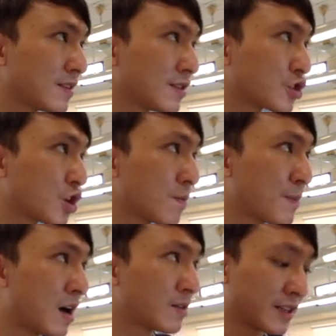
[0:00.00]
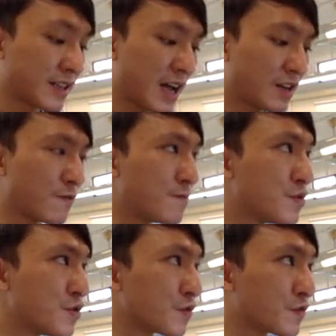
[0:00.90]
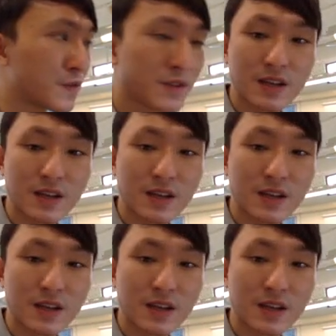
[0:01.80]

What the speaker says: the chalk powder kind of move